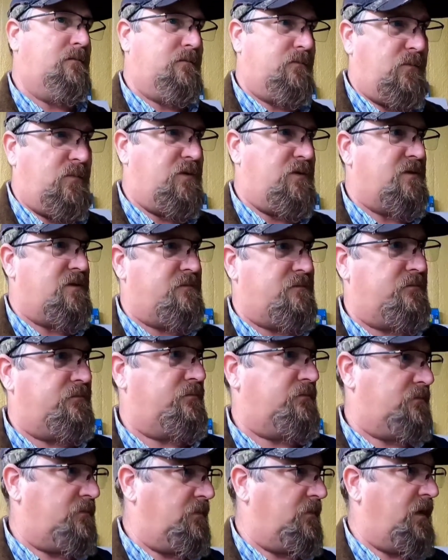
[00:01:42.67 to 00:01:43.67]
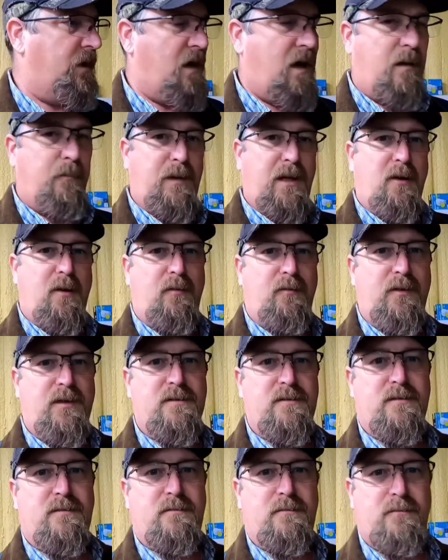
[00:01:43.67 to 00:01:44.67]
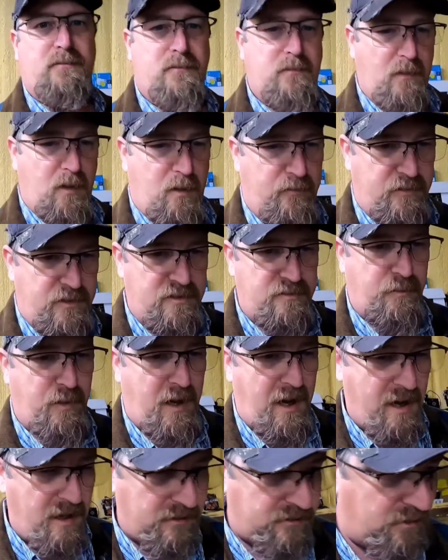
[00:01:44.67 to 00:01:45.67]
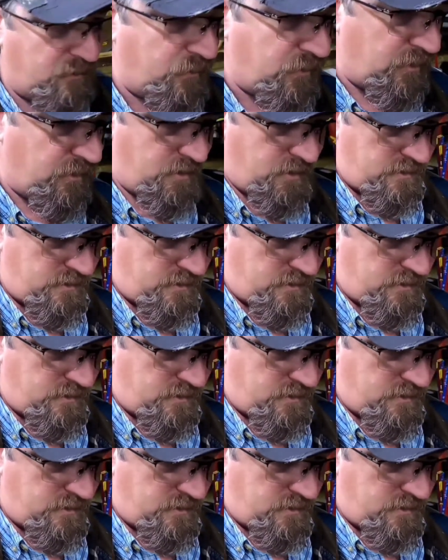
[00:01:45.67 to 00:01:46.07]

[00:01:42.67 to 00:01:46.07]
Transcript: which got me on this on this path that we're